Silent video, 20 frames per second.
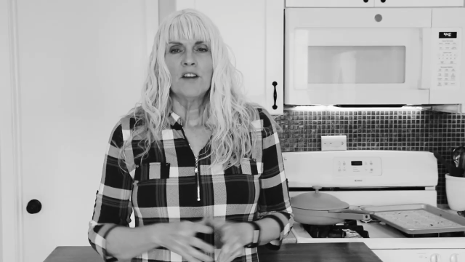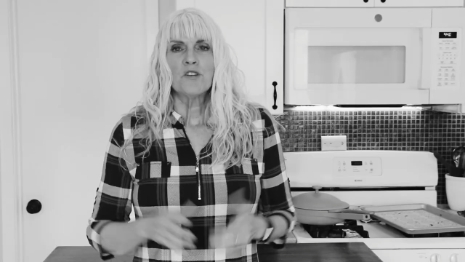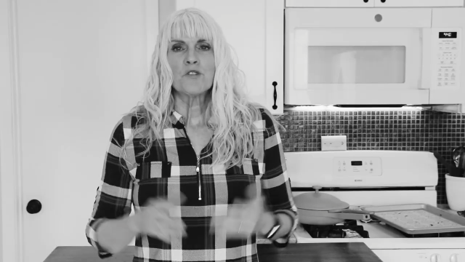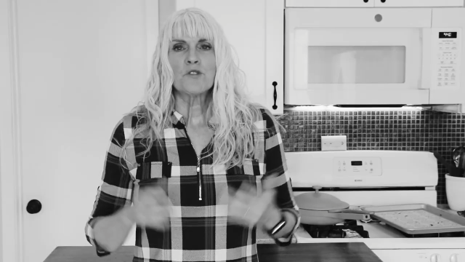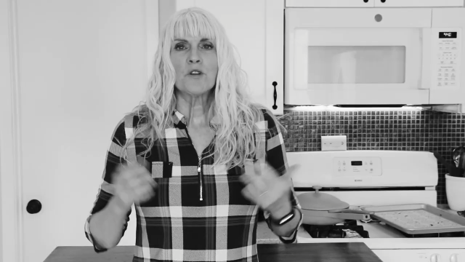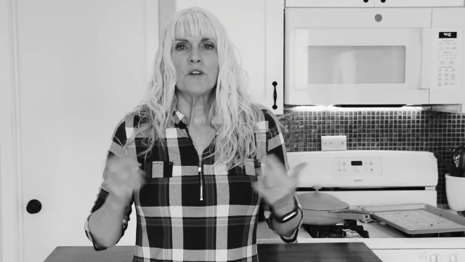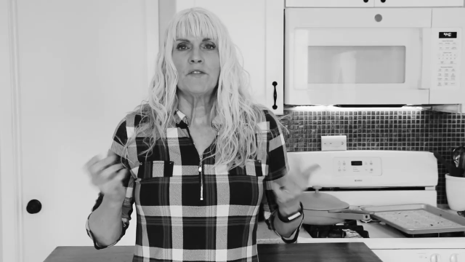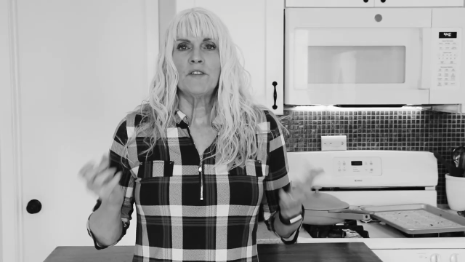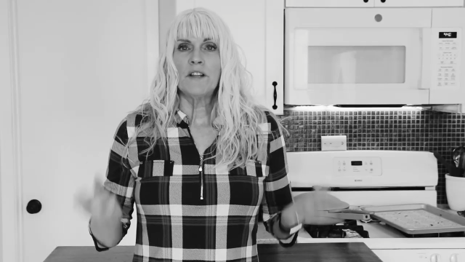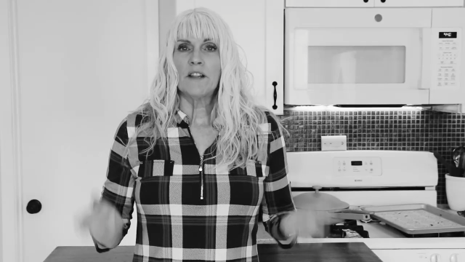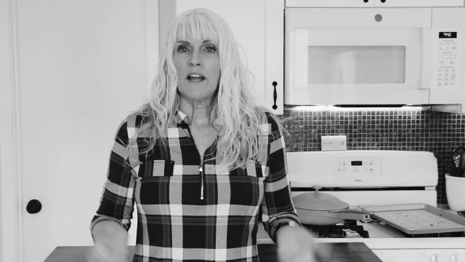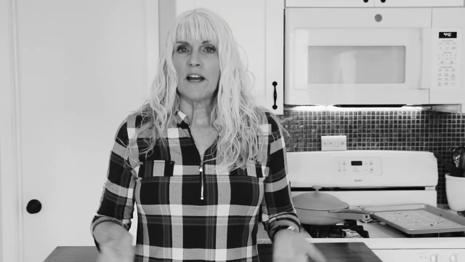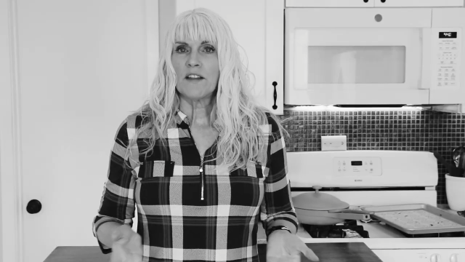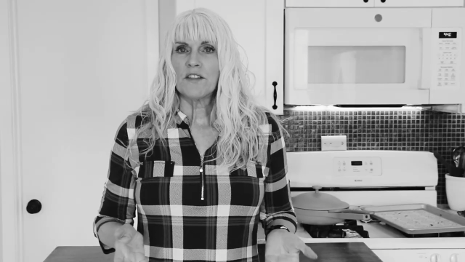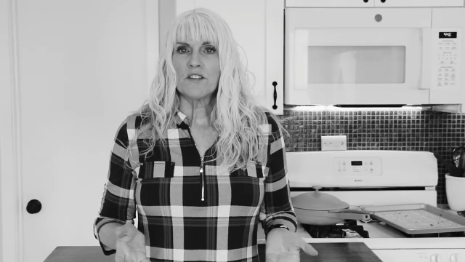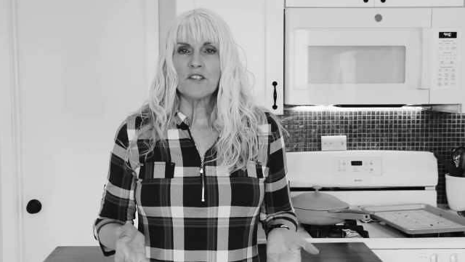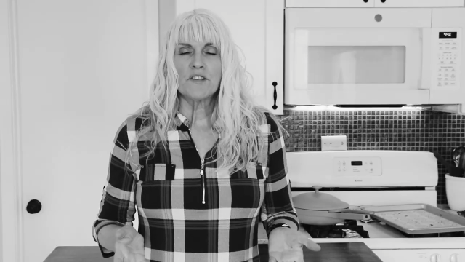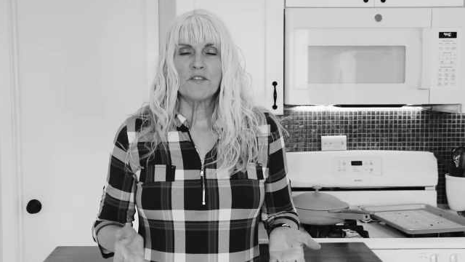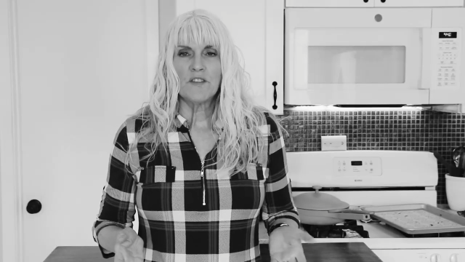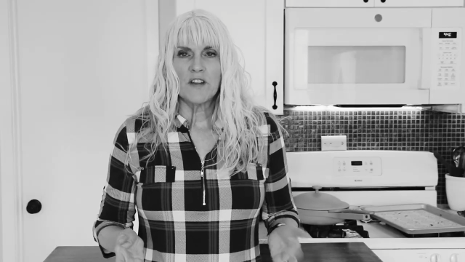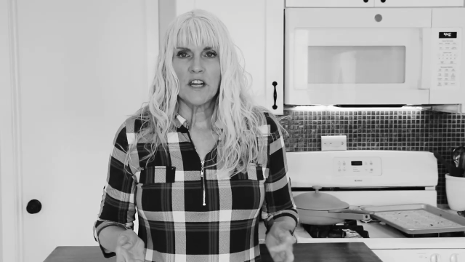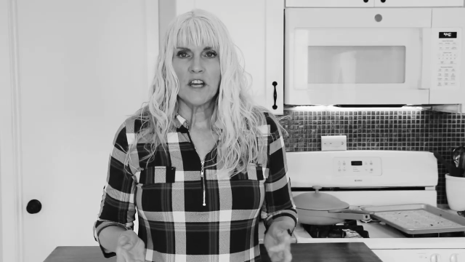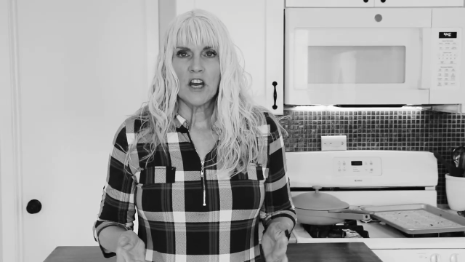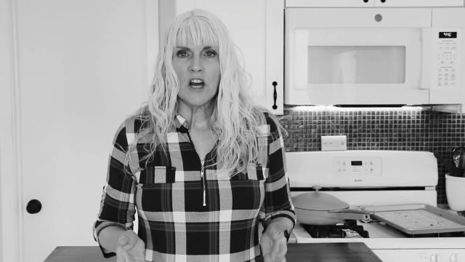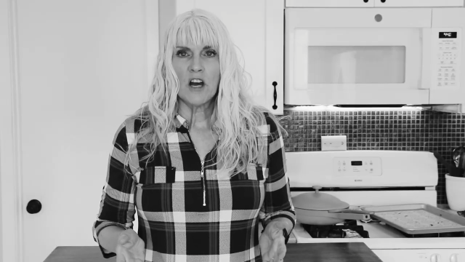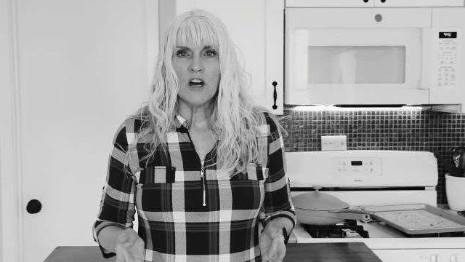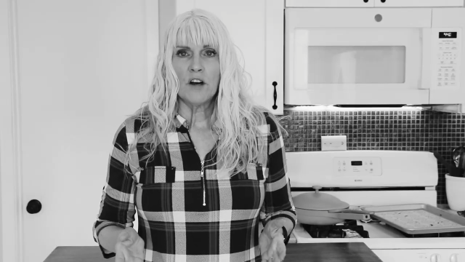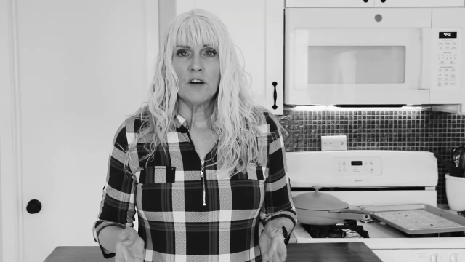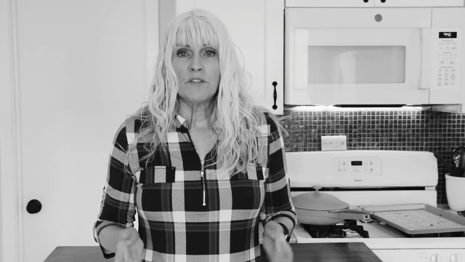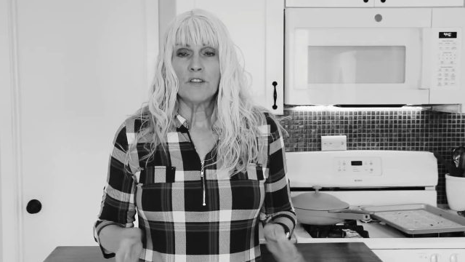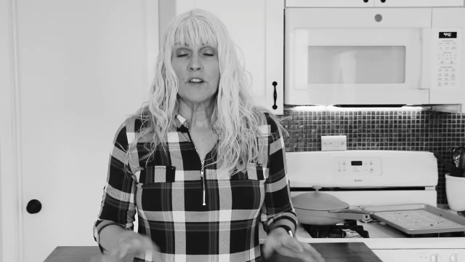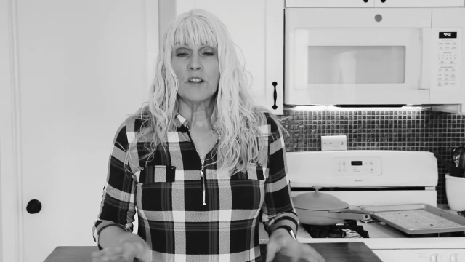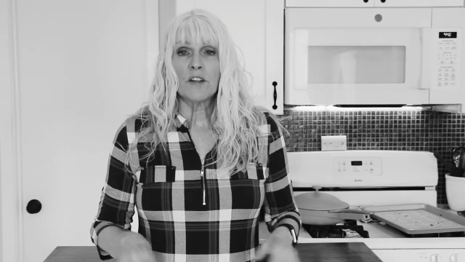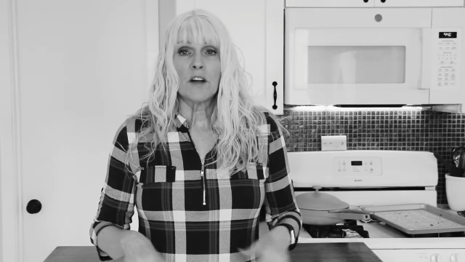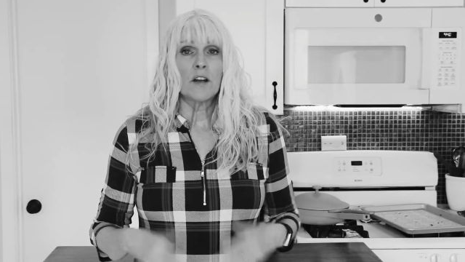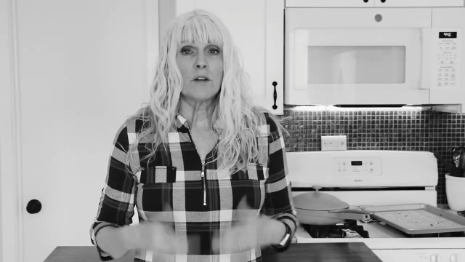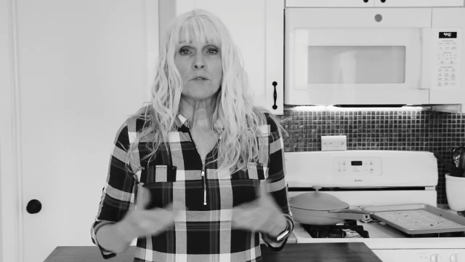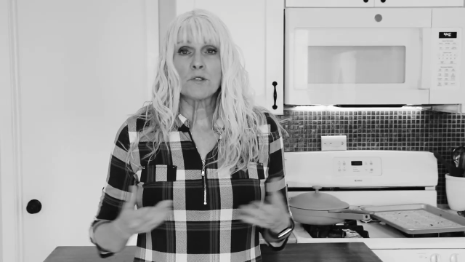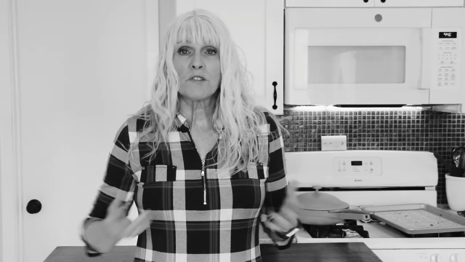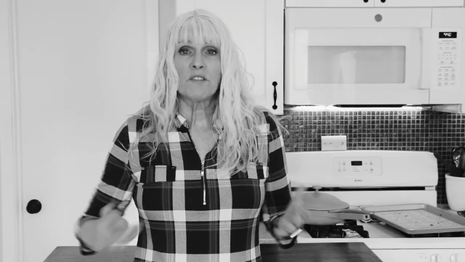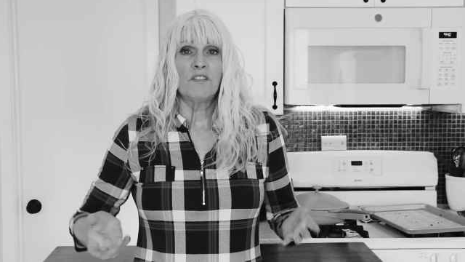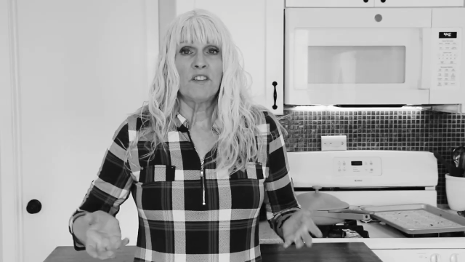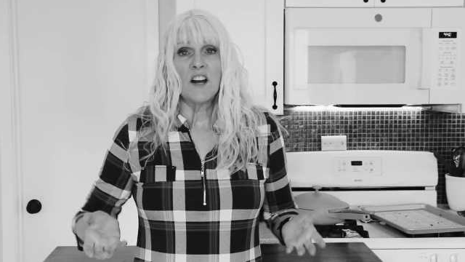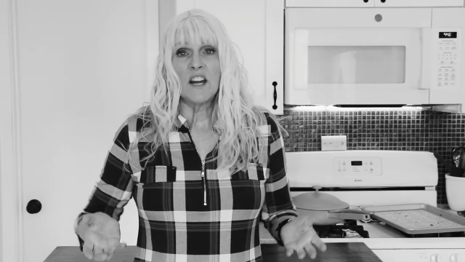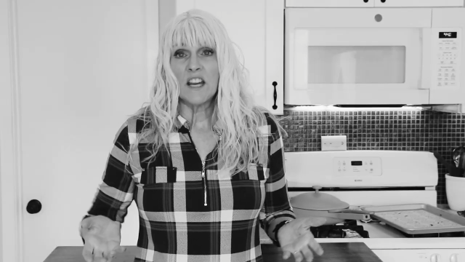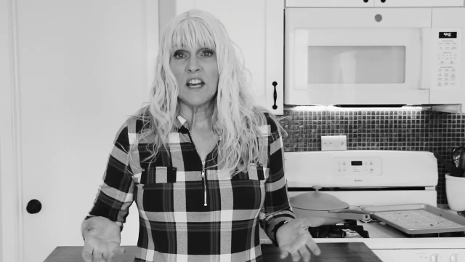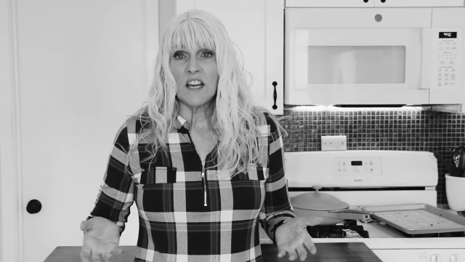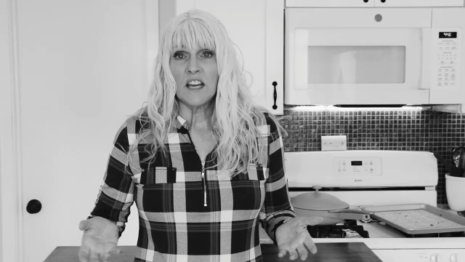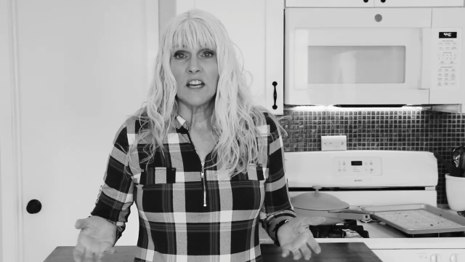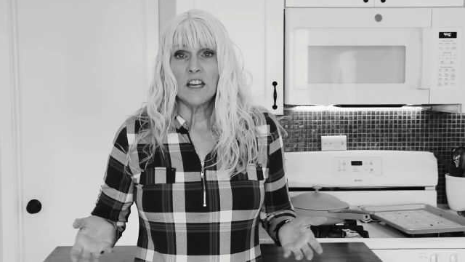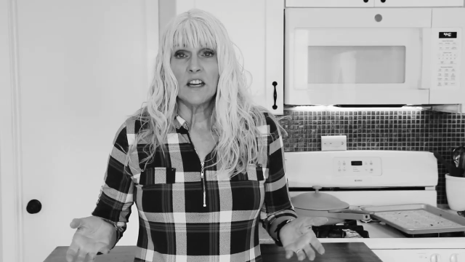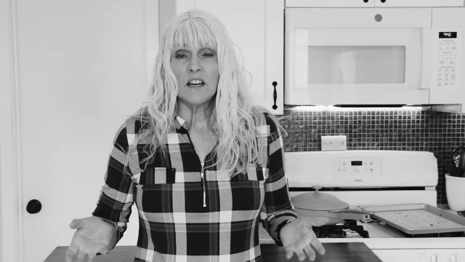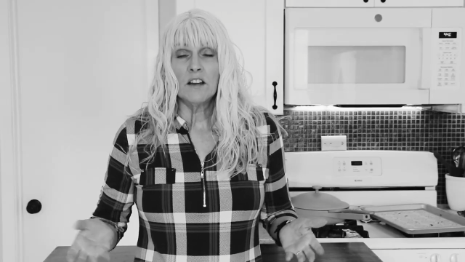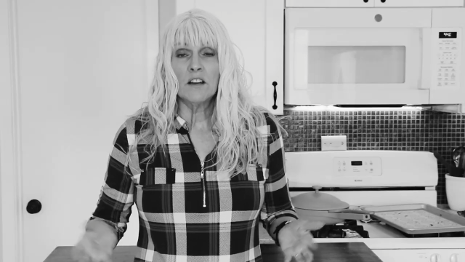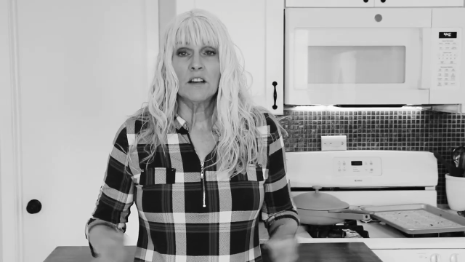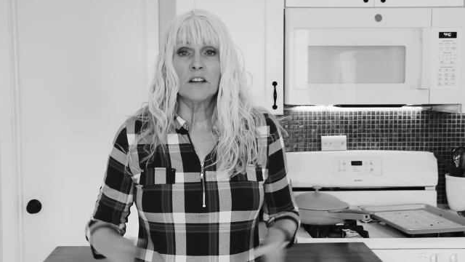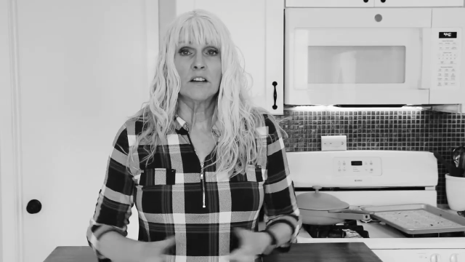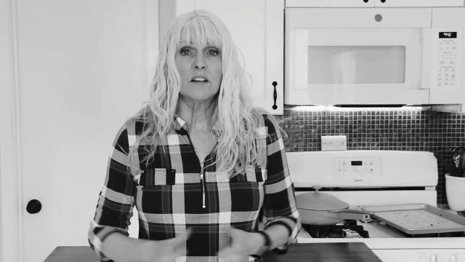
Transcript: So if you like this video, if you thought it was funny,